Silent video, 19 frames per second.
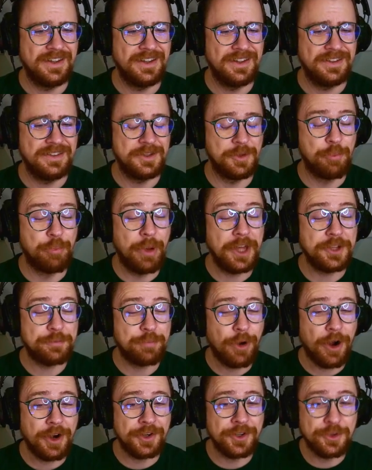The best
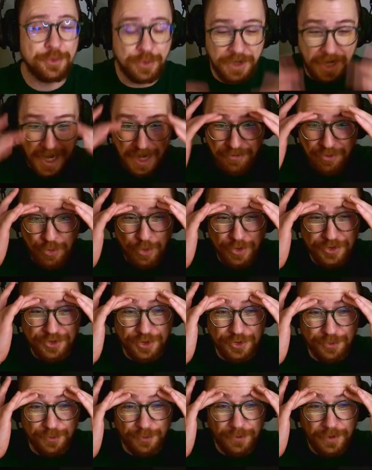part is when everyone's
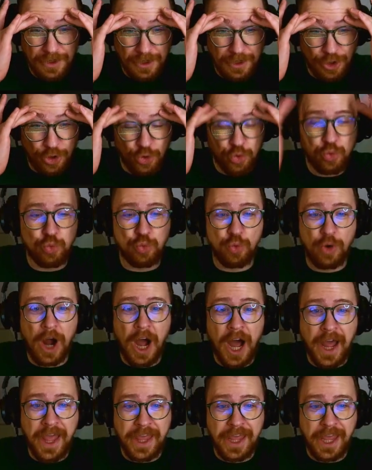just
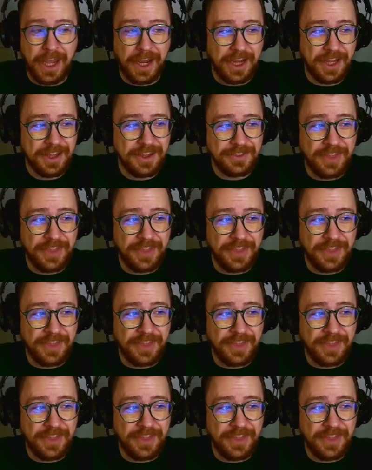crying.